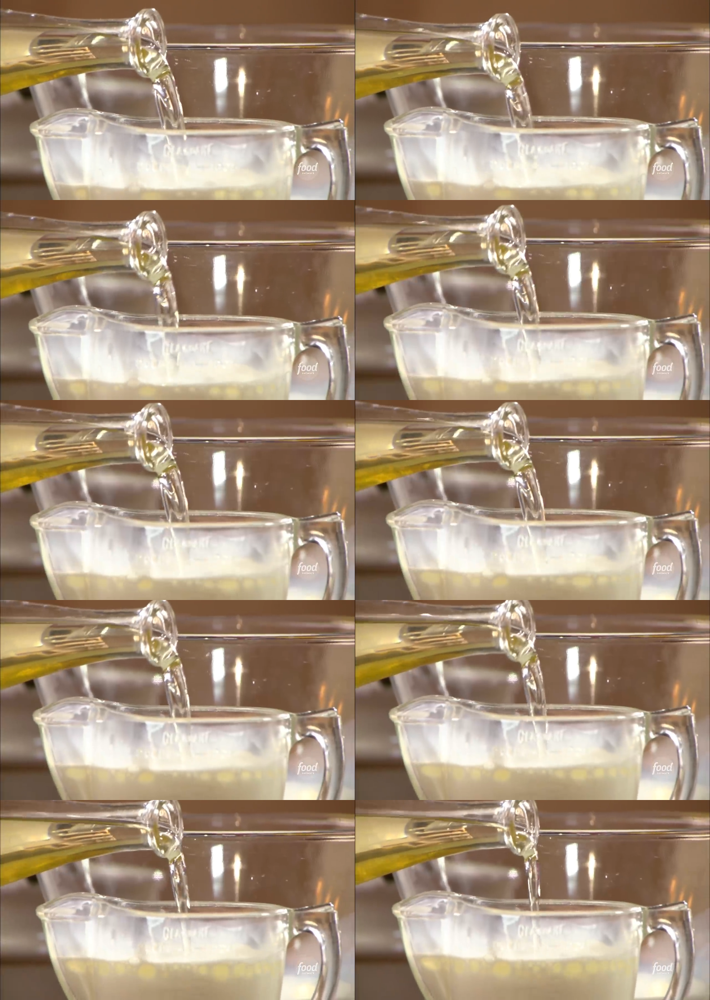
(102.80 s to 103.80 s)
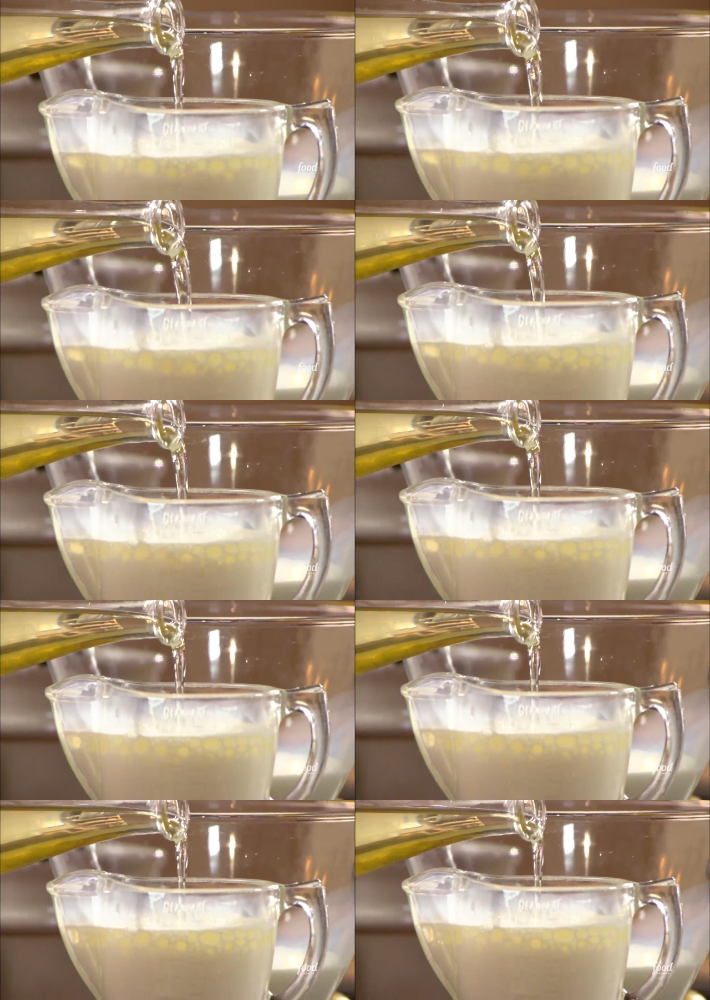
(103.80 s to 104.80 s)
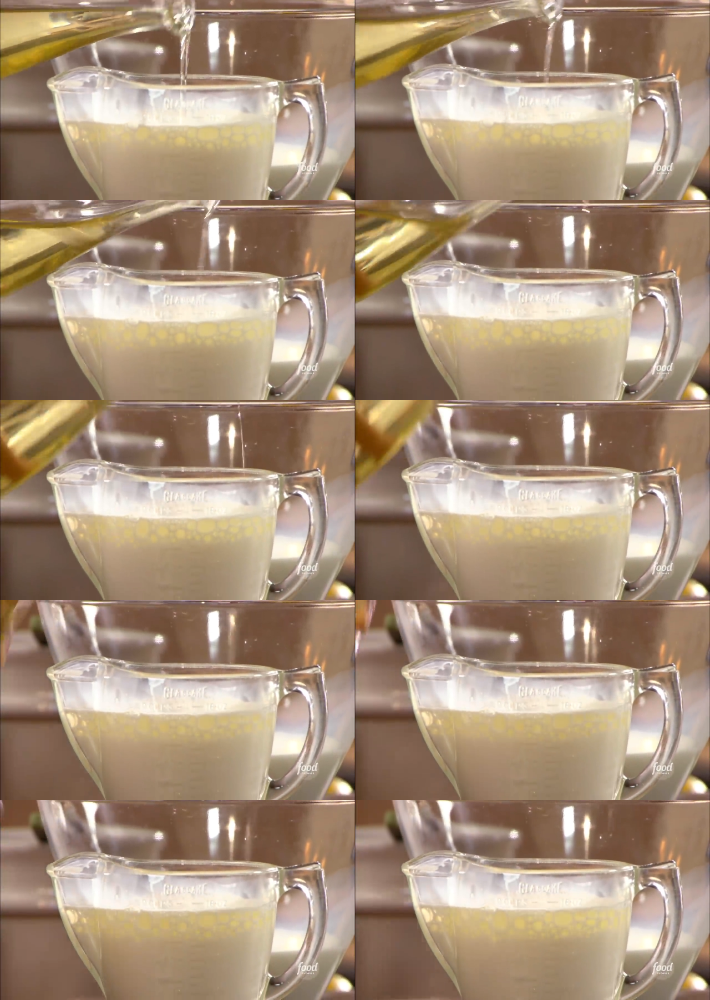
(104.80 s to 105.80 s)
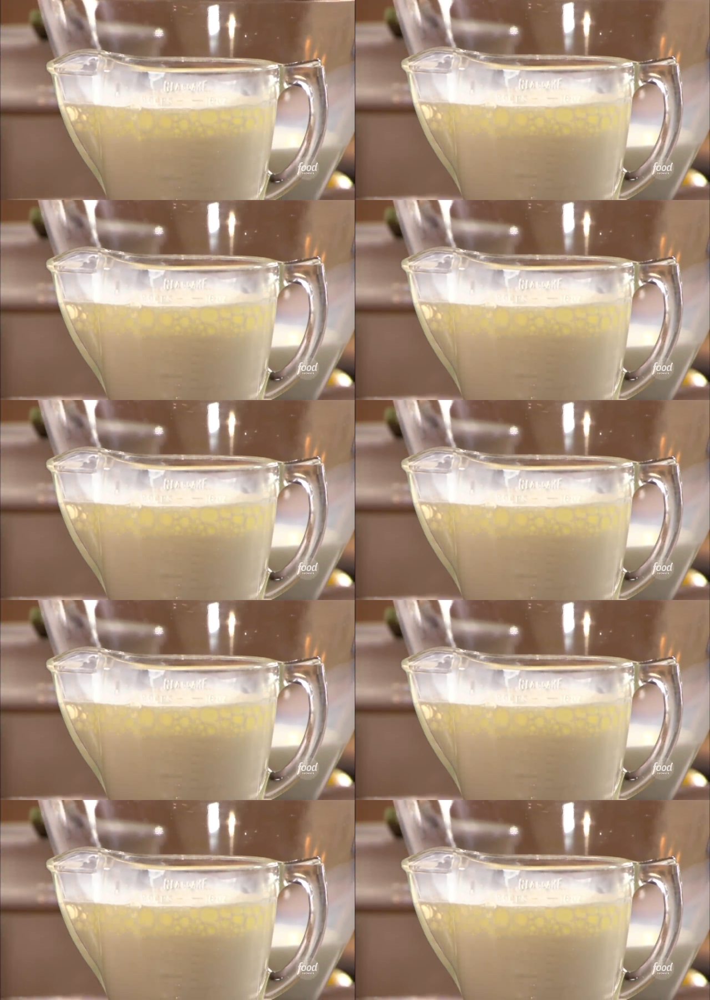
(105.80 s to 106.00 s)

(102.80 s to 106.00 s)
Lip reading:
Nobody's mouth can be seen.